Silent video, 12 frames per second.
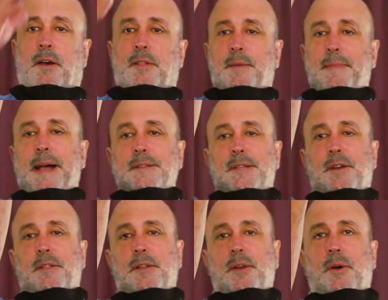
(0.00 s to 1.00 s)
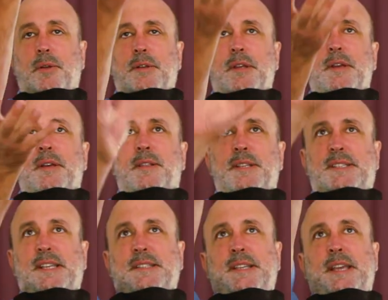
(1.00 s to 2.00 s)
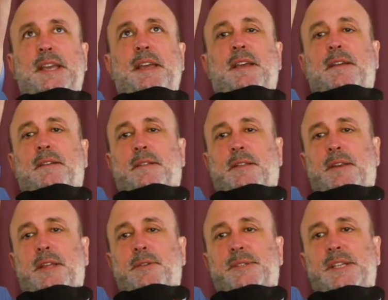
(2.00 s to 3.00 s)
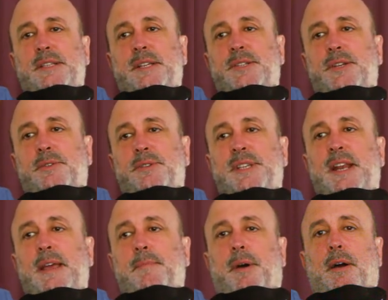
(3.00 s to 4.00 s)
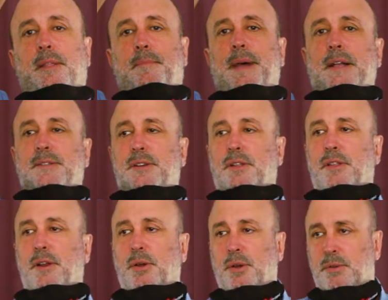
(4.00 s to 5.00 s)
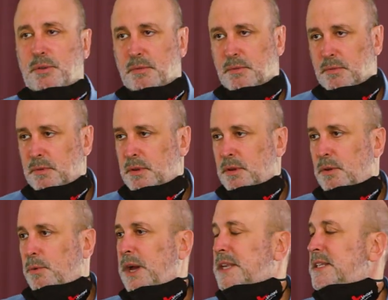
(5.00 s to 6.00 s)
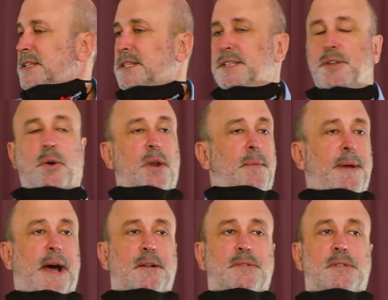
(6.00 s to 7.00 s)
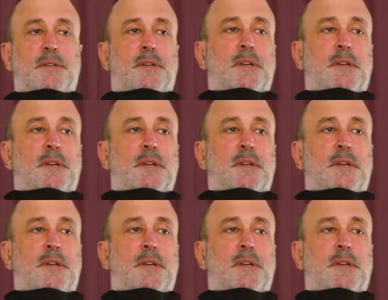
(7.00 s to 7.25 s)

on the mountain of the Lord, the city, the new city, Jerusalem, on the mountain of the Lord. What is it all about?